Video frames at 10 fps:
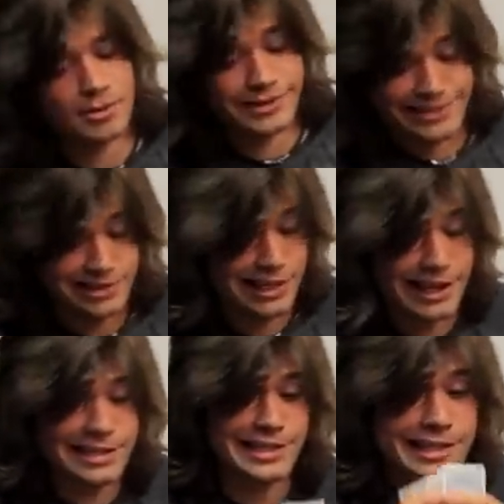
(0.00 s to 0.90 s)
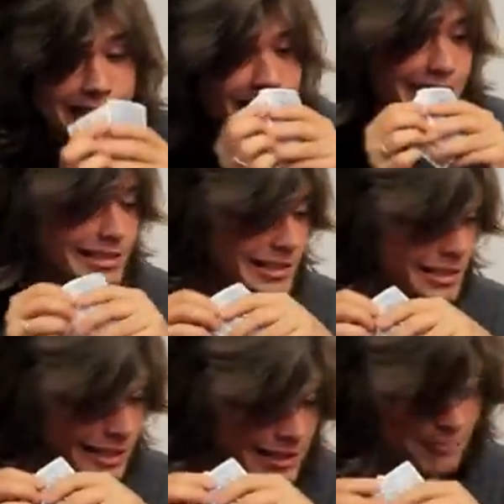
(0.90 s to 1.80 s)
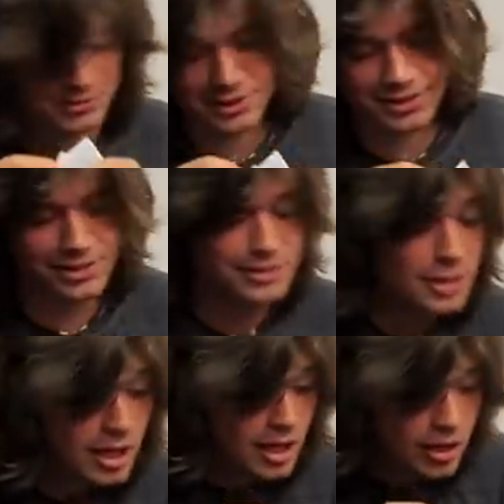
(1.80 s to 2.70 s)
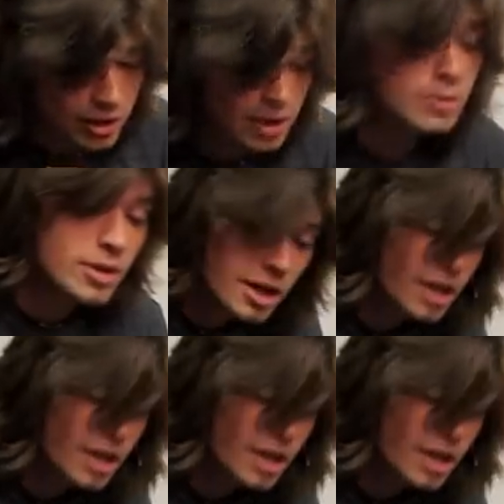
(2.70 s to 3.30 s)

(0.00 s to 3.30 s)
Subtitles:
going, I got the king, I got it. Go!